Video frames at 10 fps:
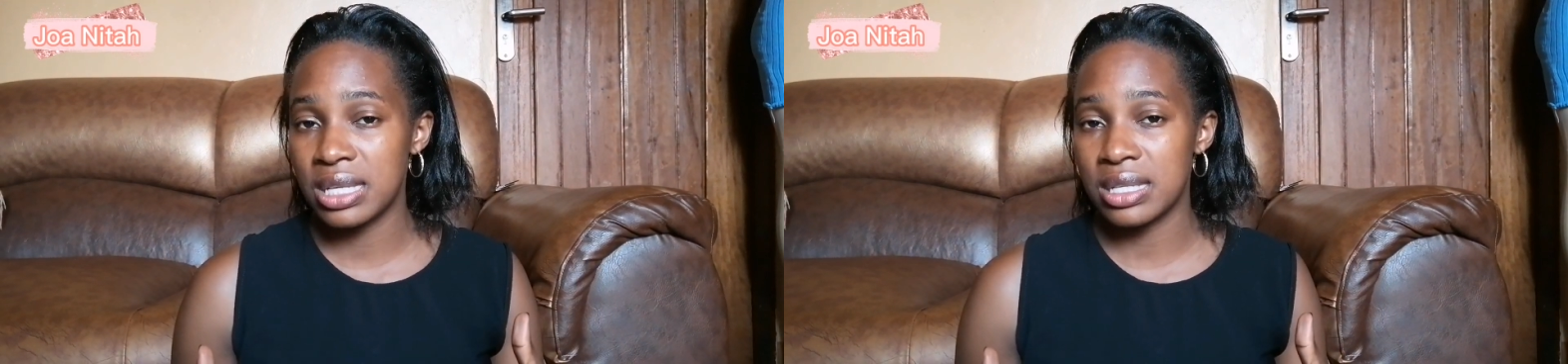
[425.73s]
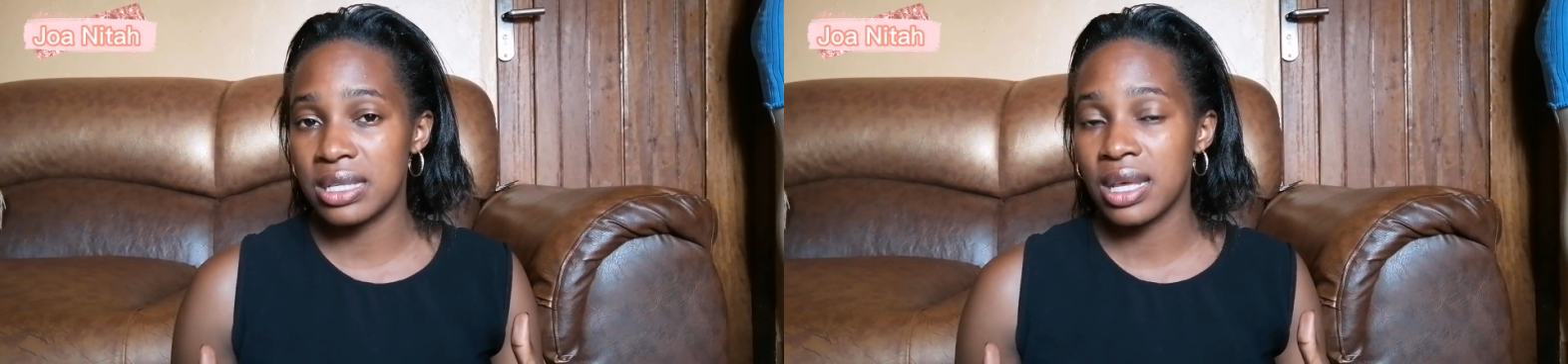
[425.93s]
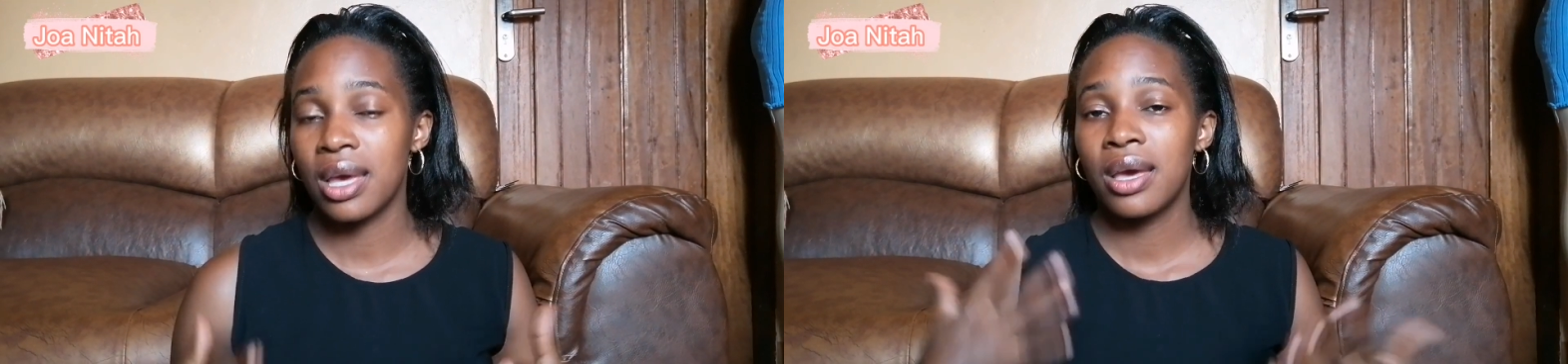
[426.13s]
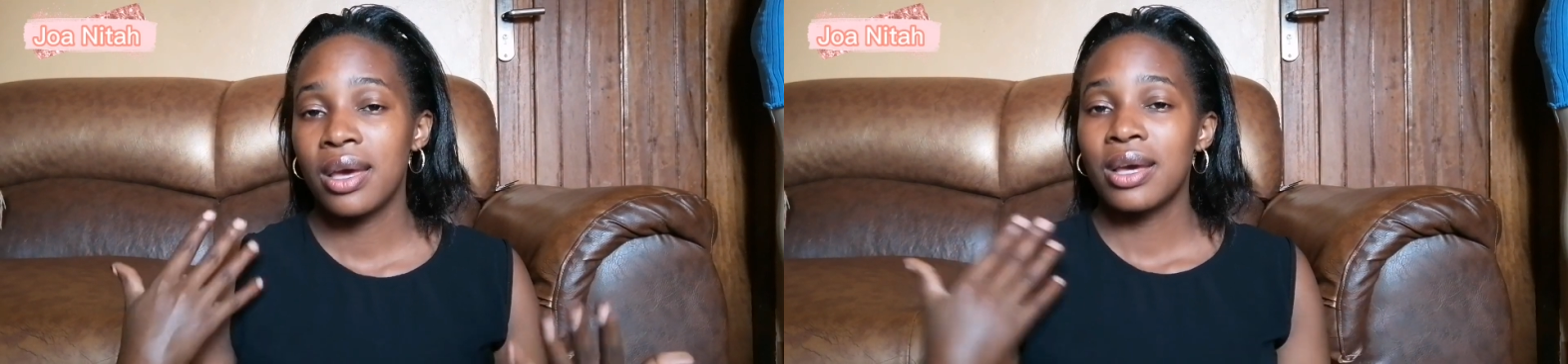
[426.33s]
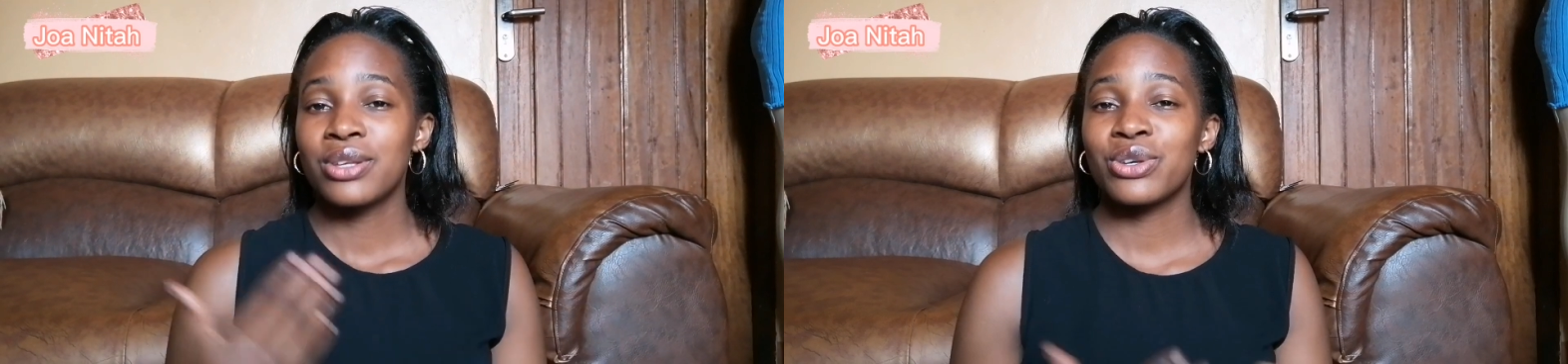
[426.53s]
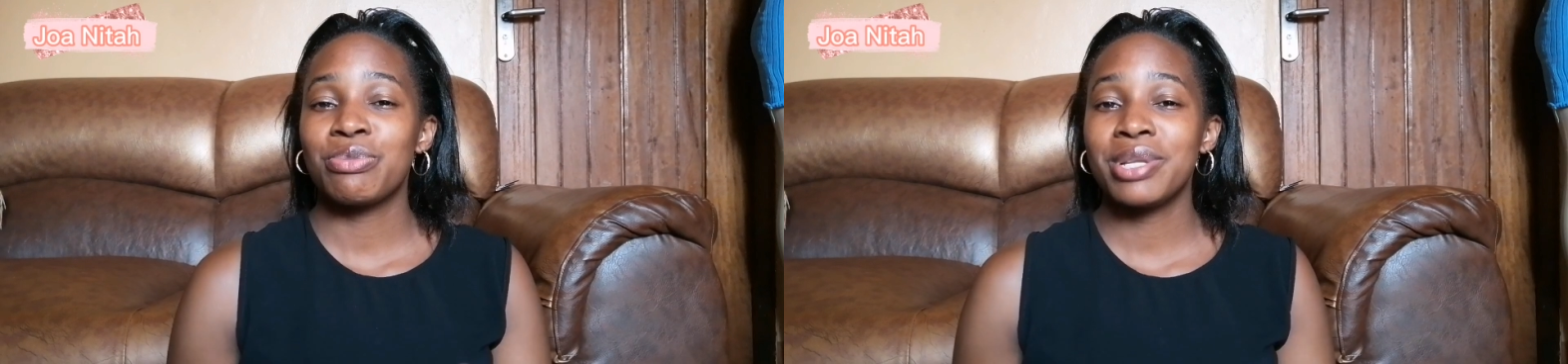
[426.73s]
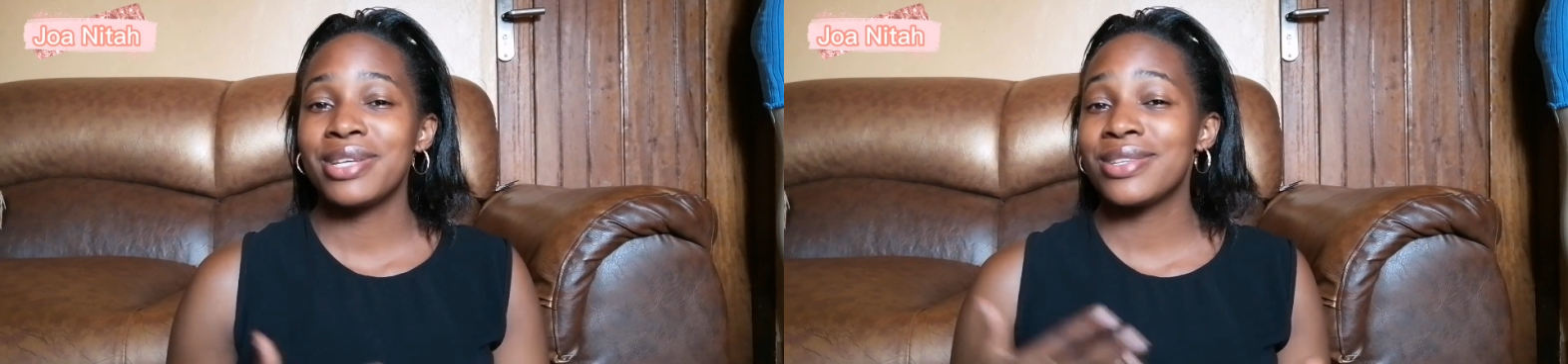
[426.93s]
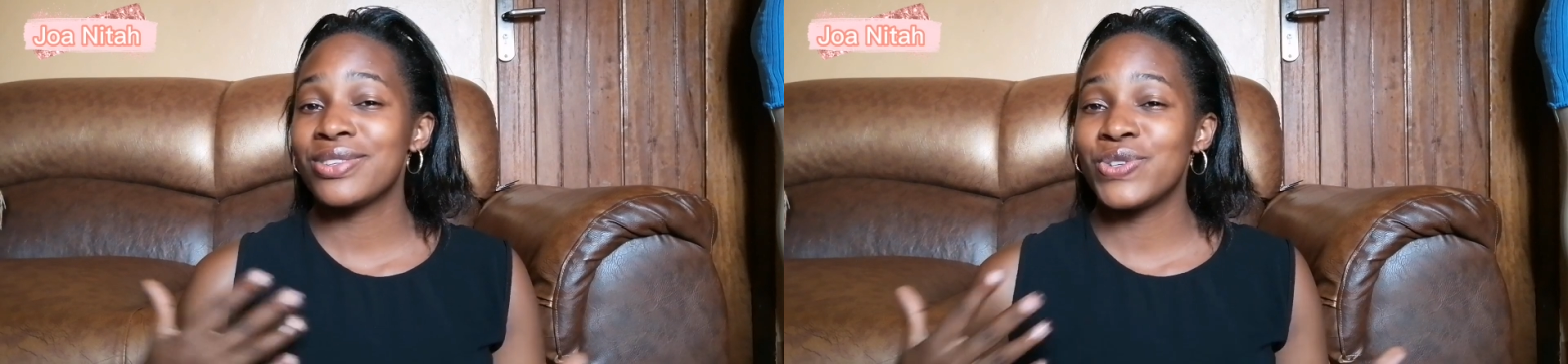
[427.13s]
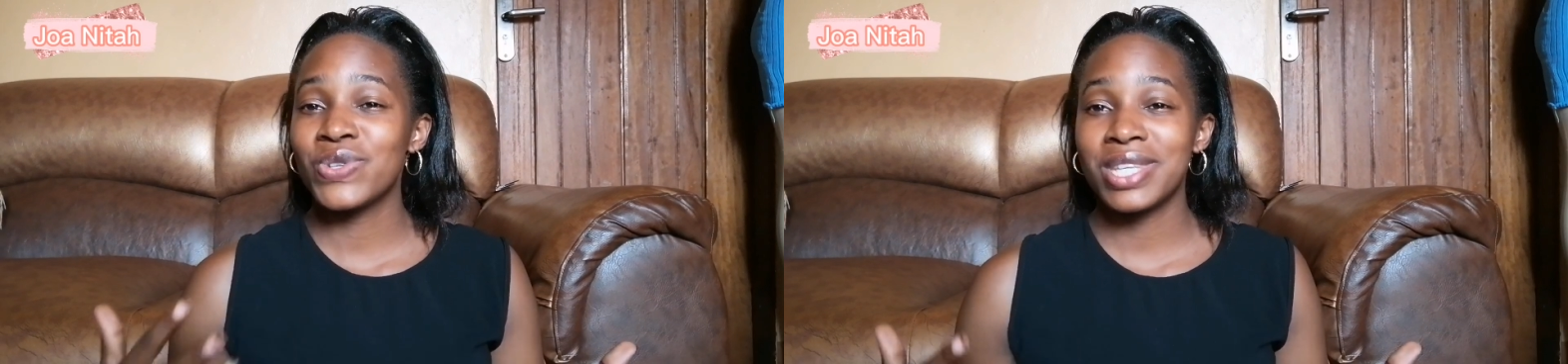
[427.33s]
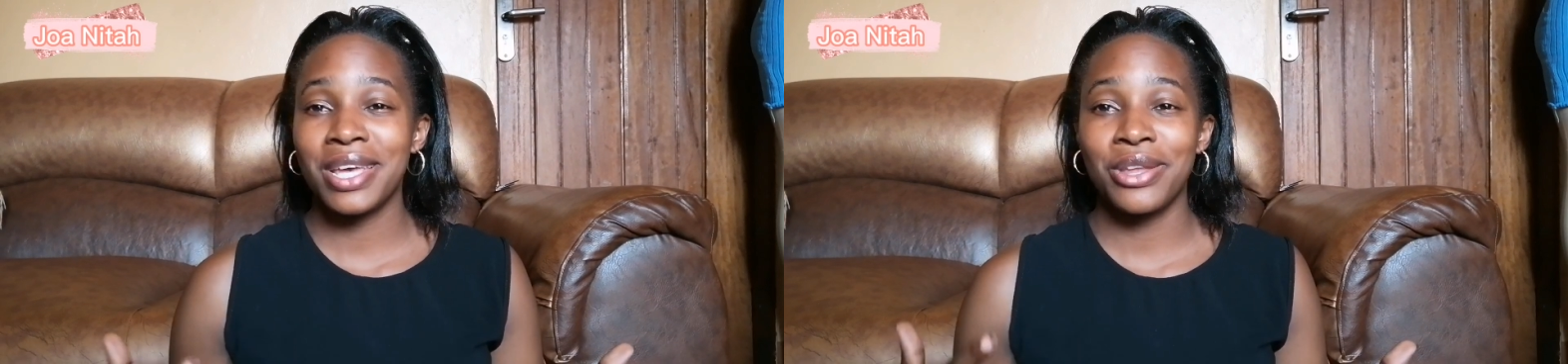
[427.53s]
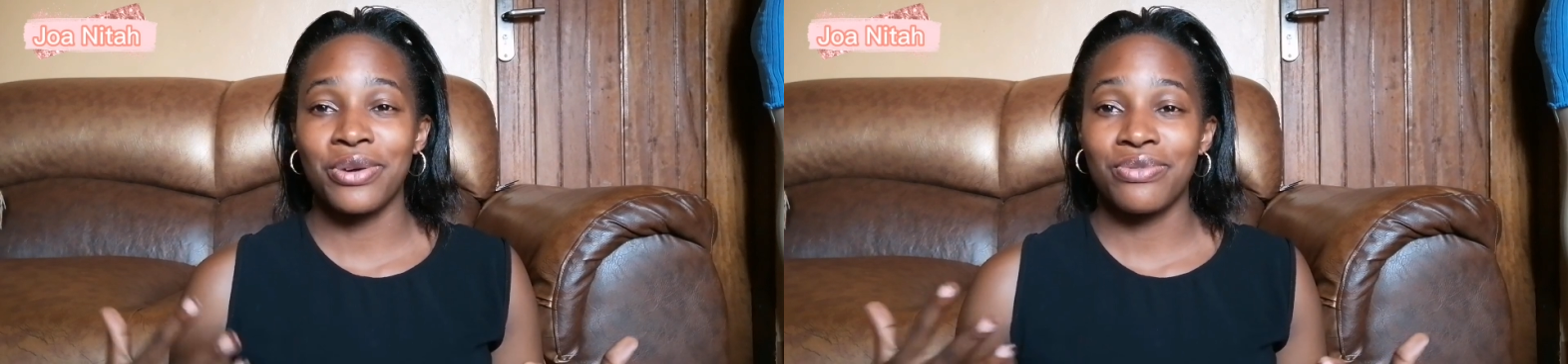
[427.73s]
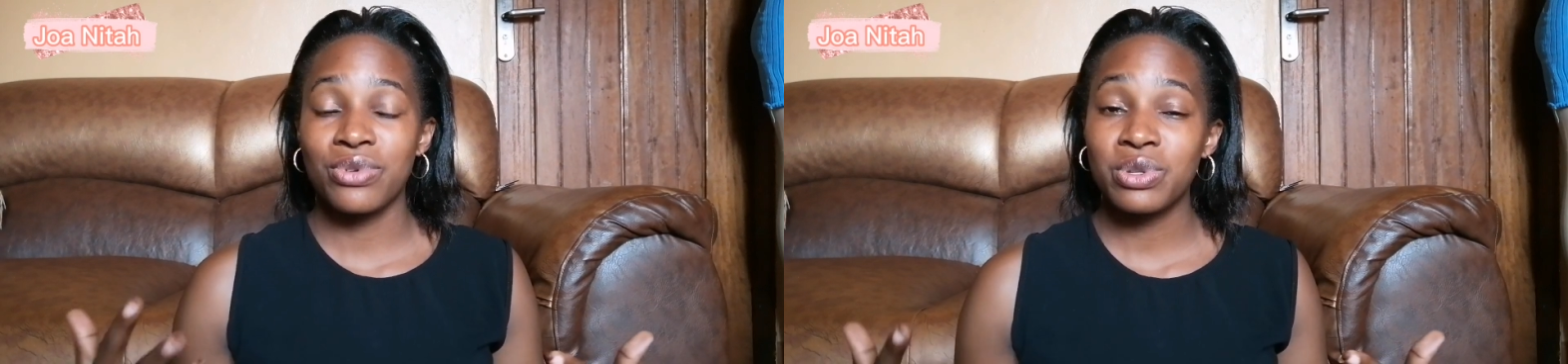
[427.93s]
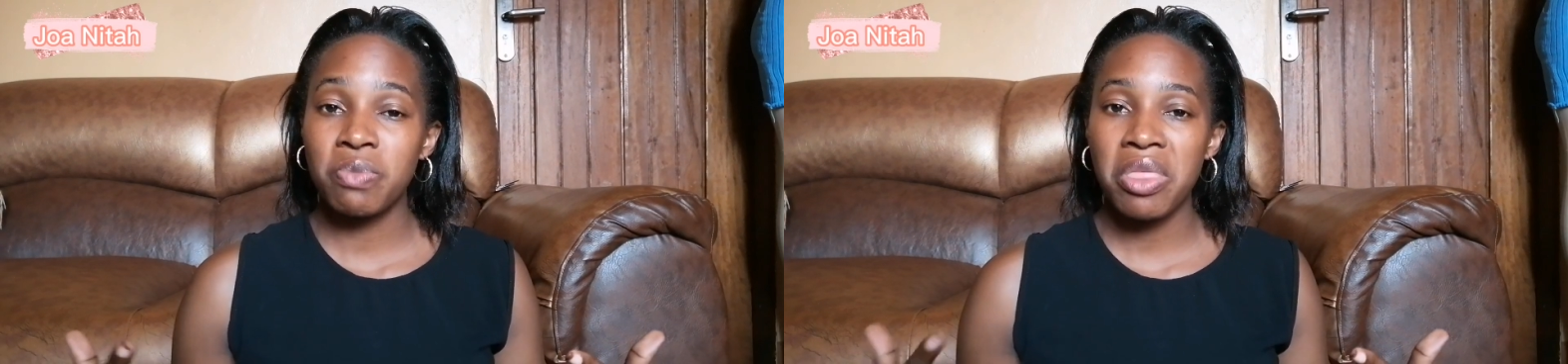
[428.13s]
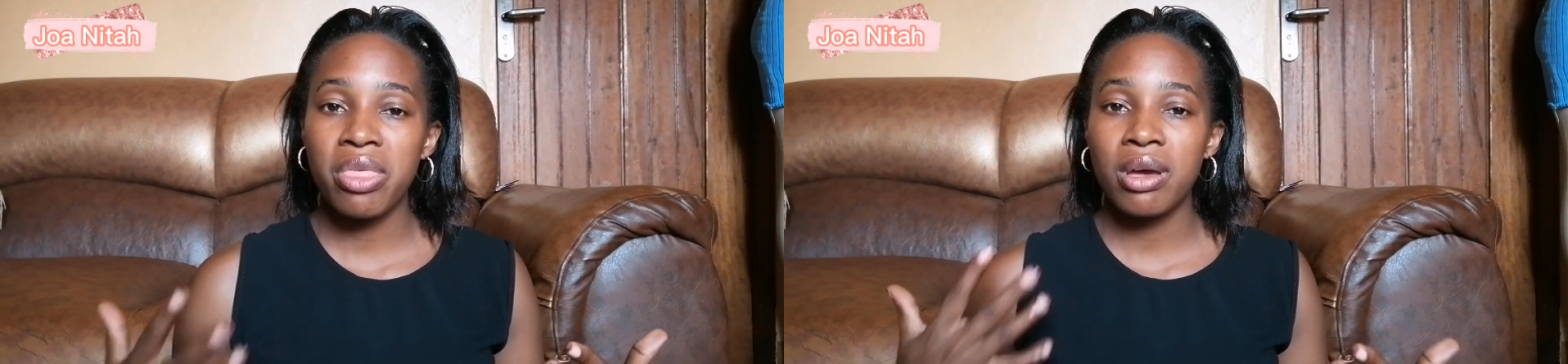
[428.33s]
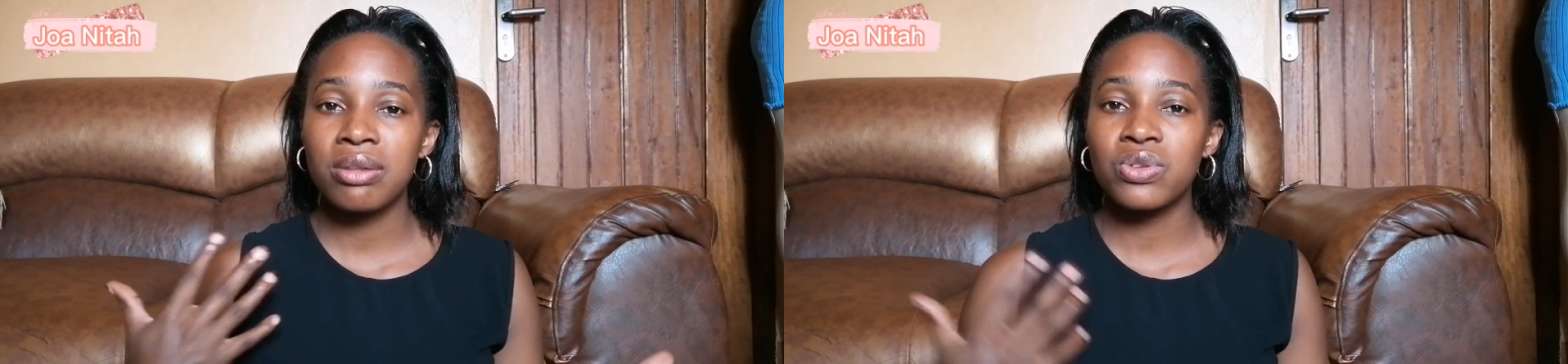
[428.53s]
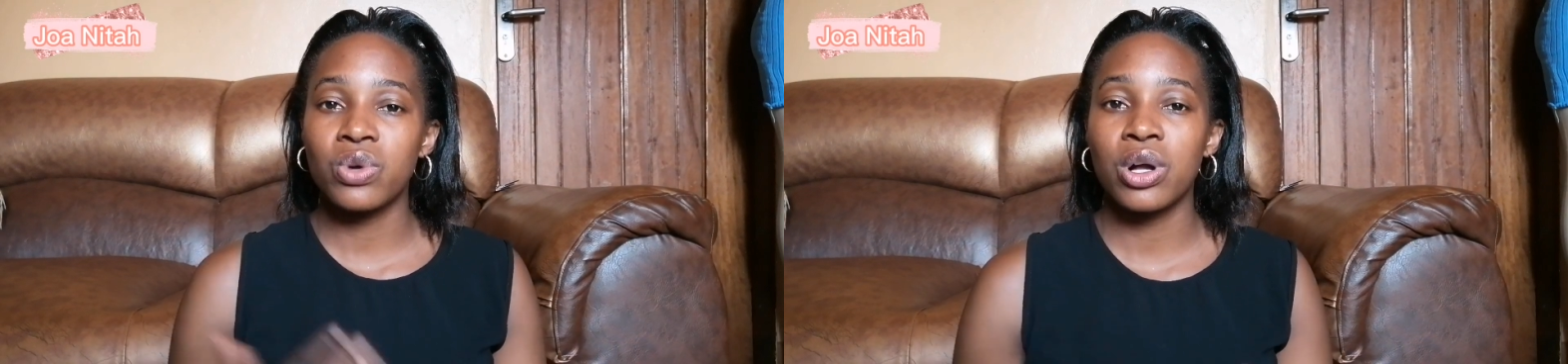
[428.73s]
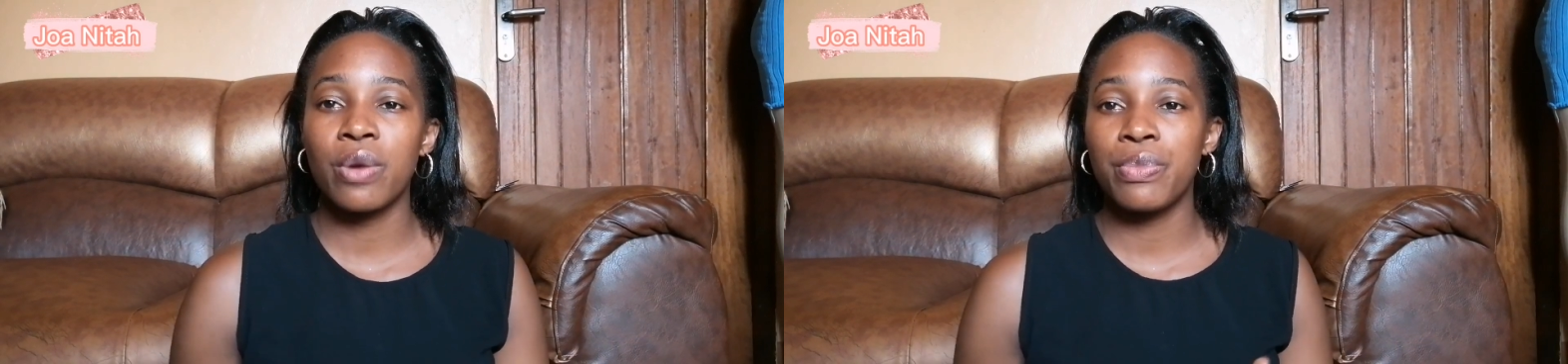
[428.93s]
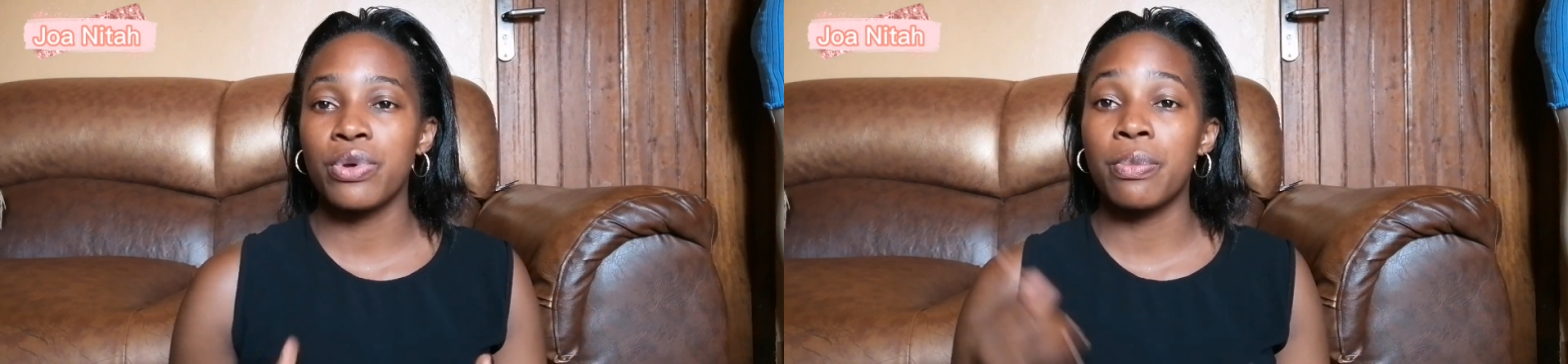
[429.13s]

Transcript: Yes, so please use any of those methods to help you,